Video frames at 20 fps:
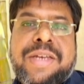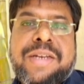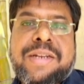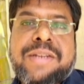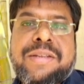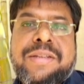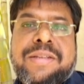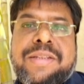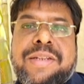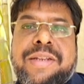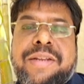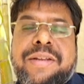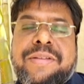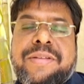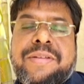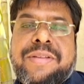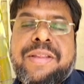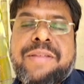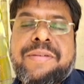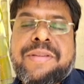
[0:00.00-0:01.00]
that uh, the,
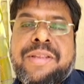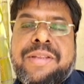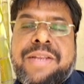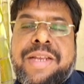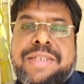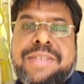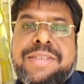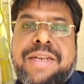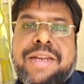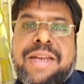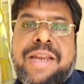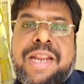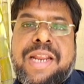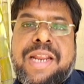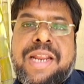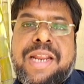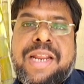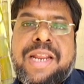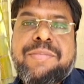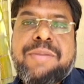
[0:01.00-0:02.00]
the the nation can
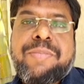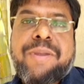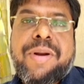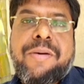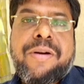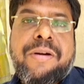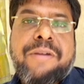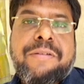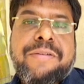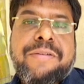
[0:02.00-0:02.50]
be proud of,